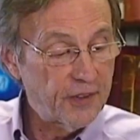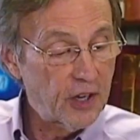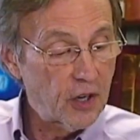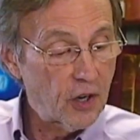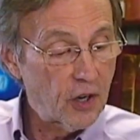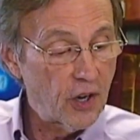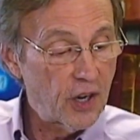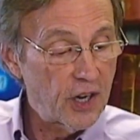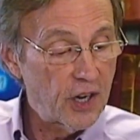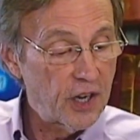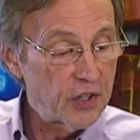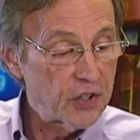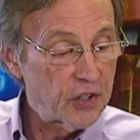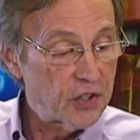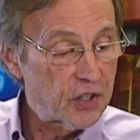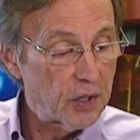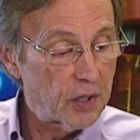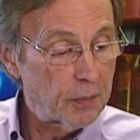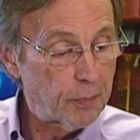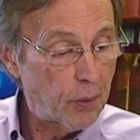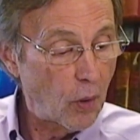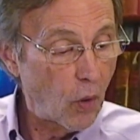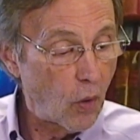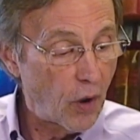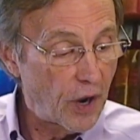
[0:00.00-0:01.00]
Here is the
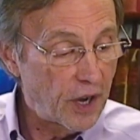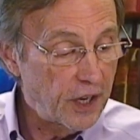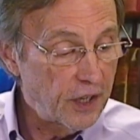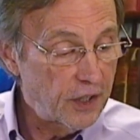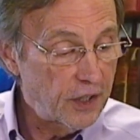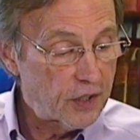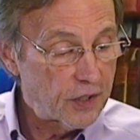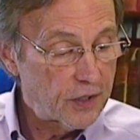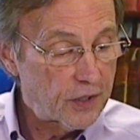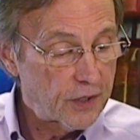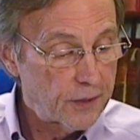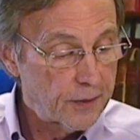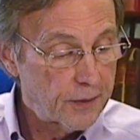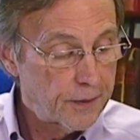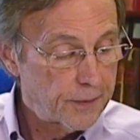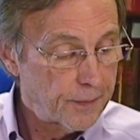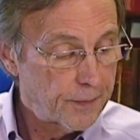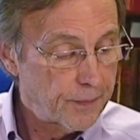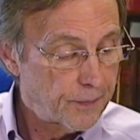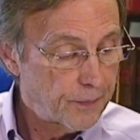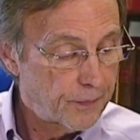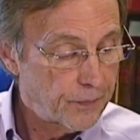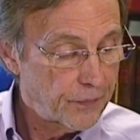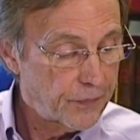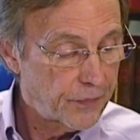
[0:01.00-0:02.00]
point.
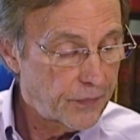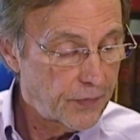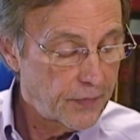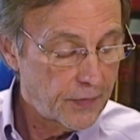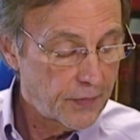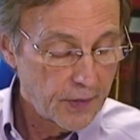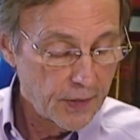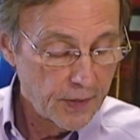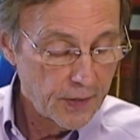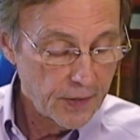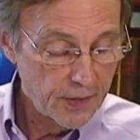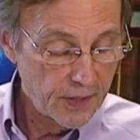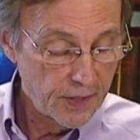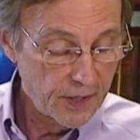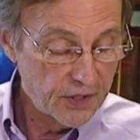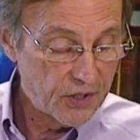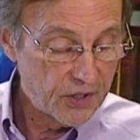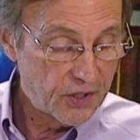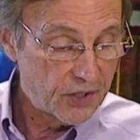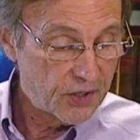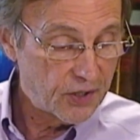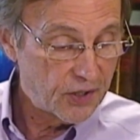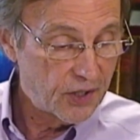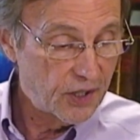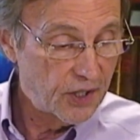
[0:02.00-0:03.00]

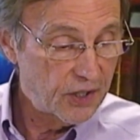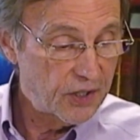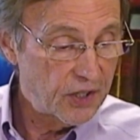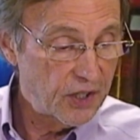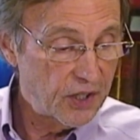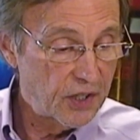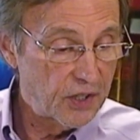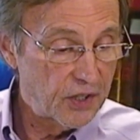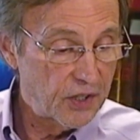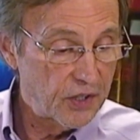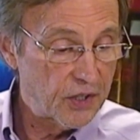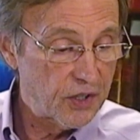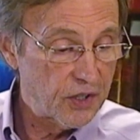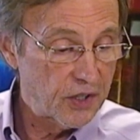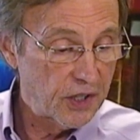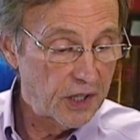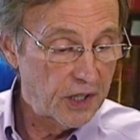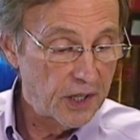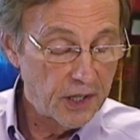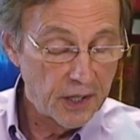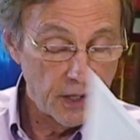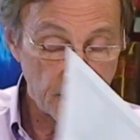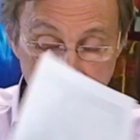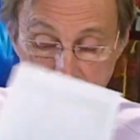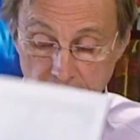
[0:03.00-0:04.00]
This, this is
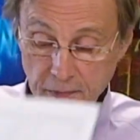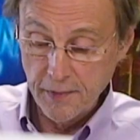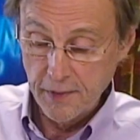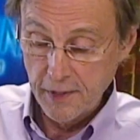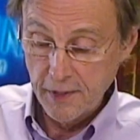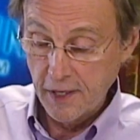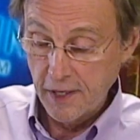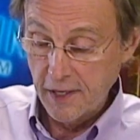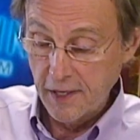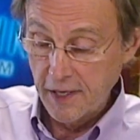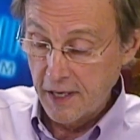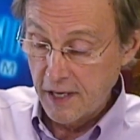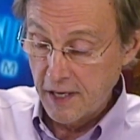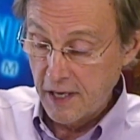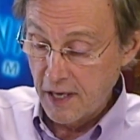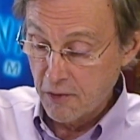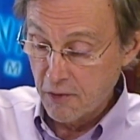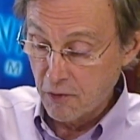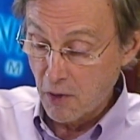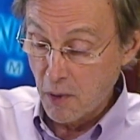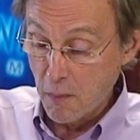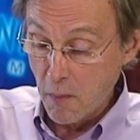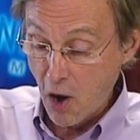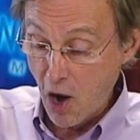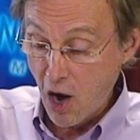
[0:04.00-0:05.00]
uh, a, a
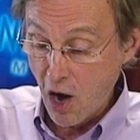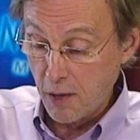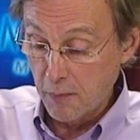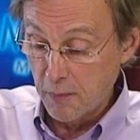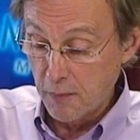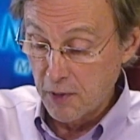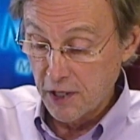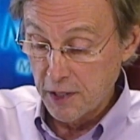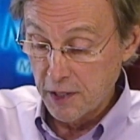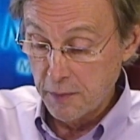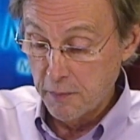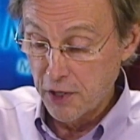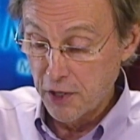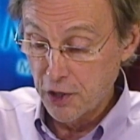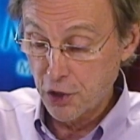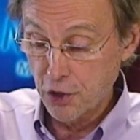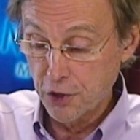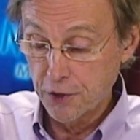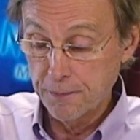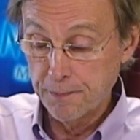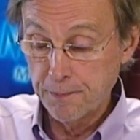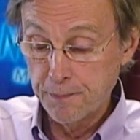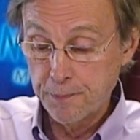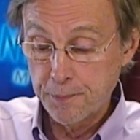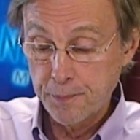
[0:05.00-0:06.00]
remarkable
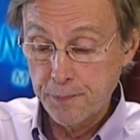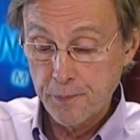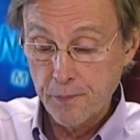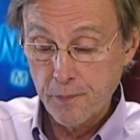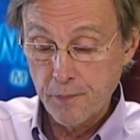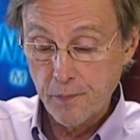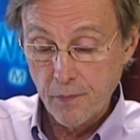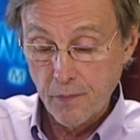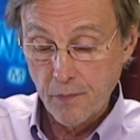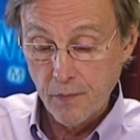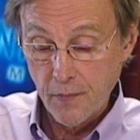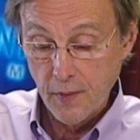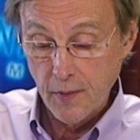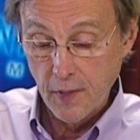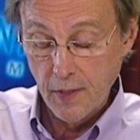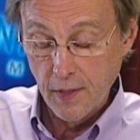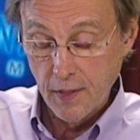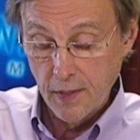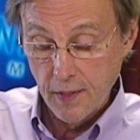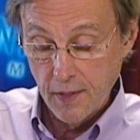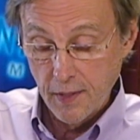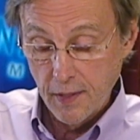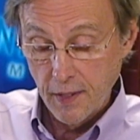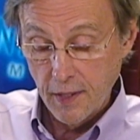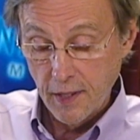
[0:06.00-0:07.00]
admission.
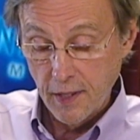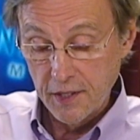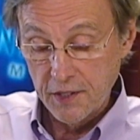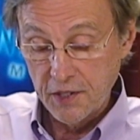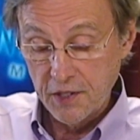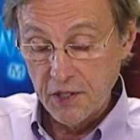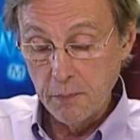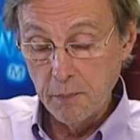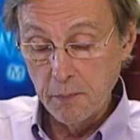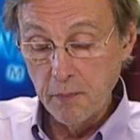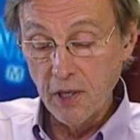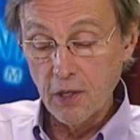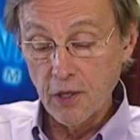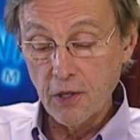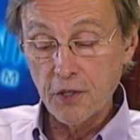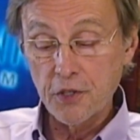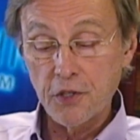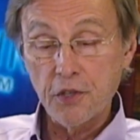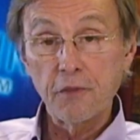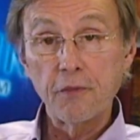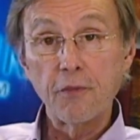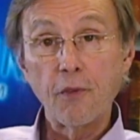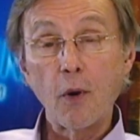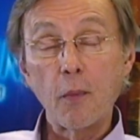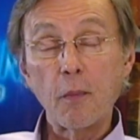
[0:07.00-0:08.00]
Uh, Tim Miller is
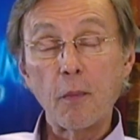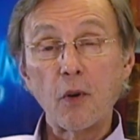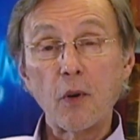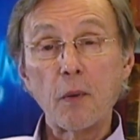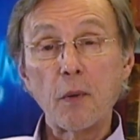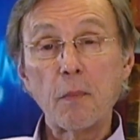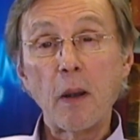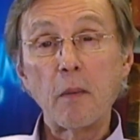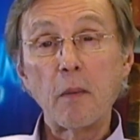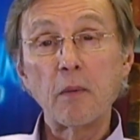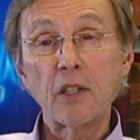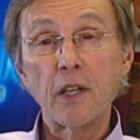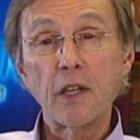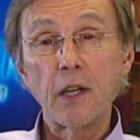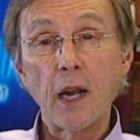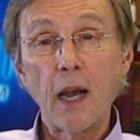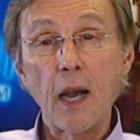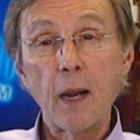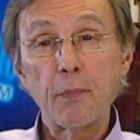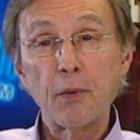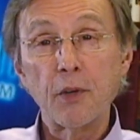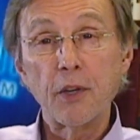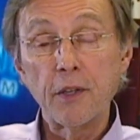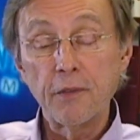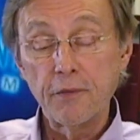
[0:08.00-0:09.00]
a former Republican
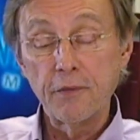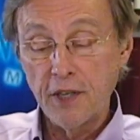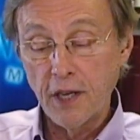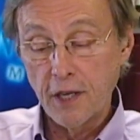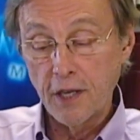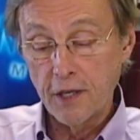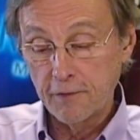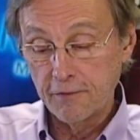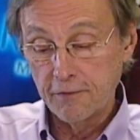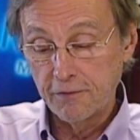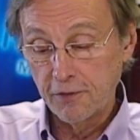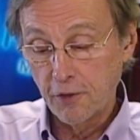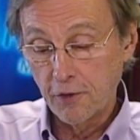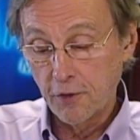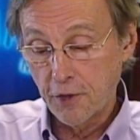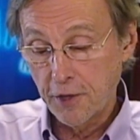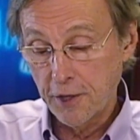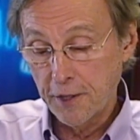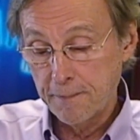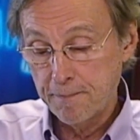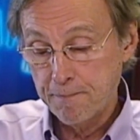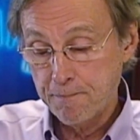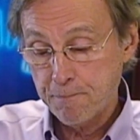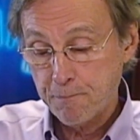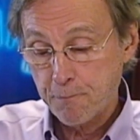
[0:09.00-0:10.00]
operative down in
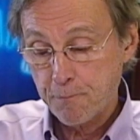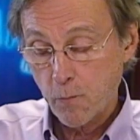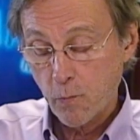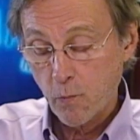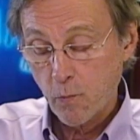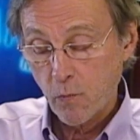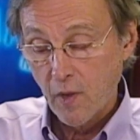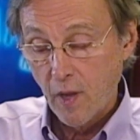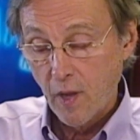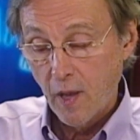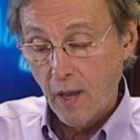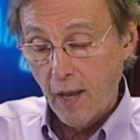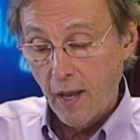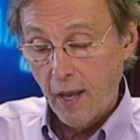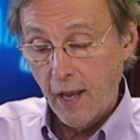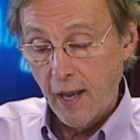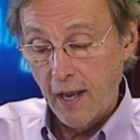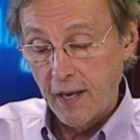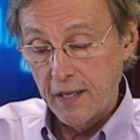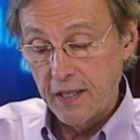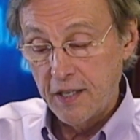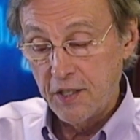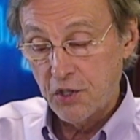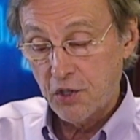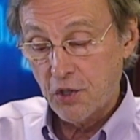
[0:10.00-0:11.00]
Florida,
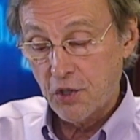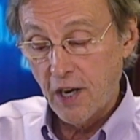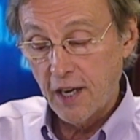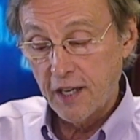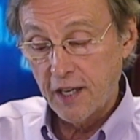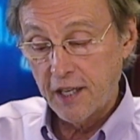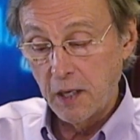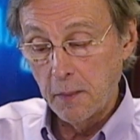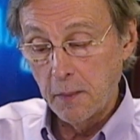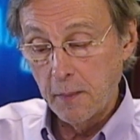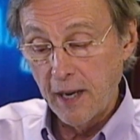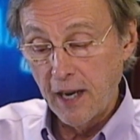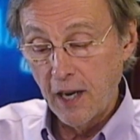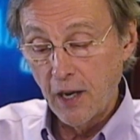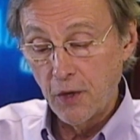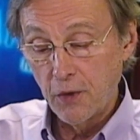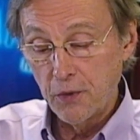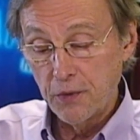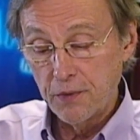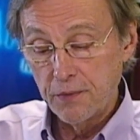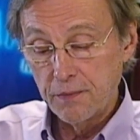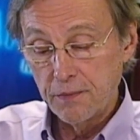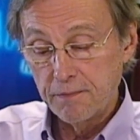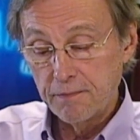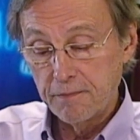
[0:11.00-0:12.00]
and he's talking about,
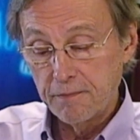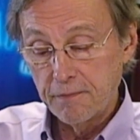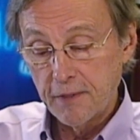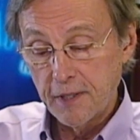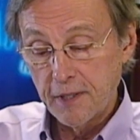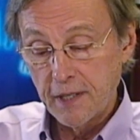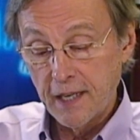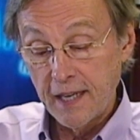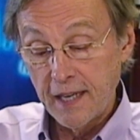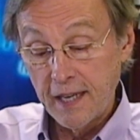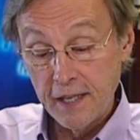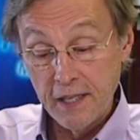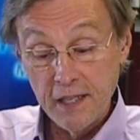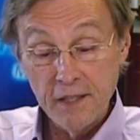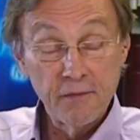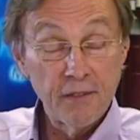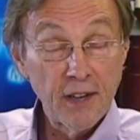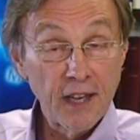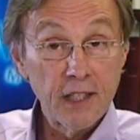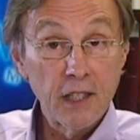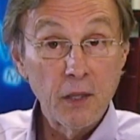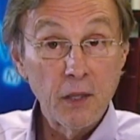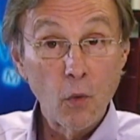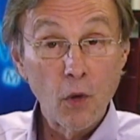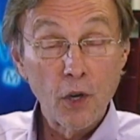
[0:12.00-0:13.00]
uh, in
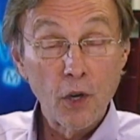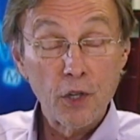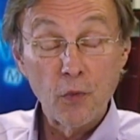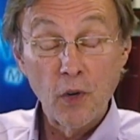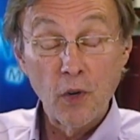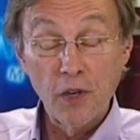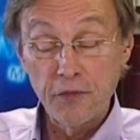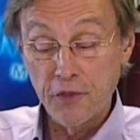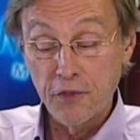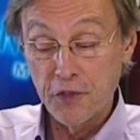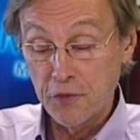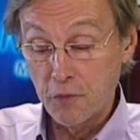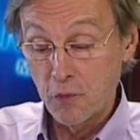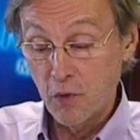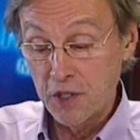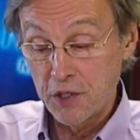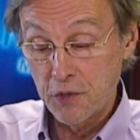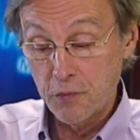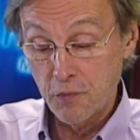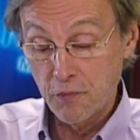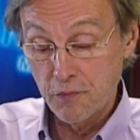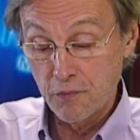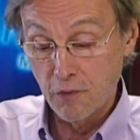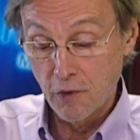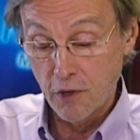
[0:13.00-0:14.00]
fact, he worked once for, the,
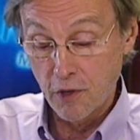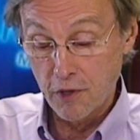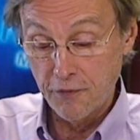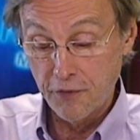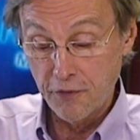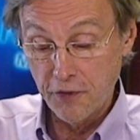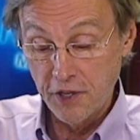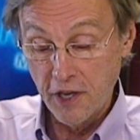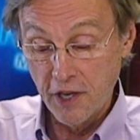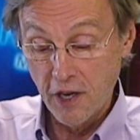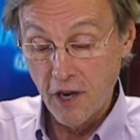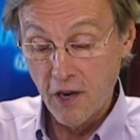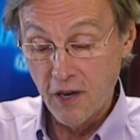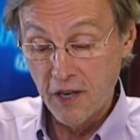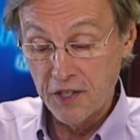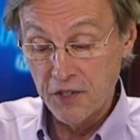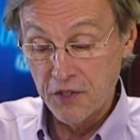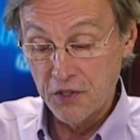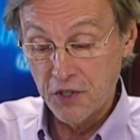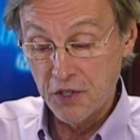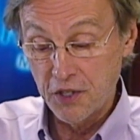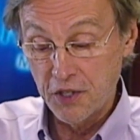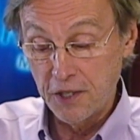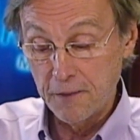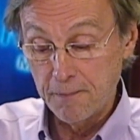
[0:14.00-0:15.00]
once worked for the R N
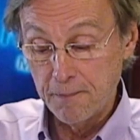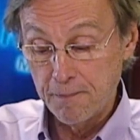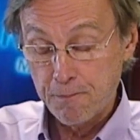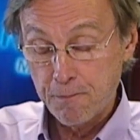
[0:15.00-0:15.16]
C.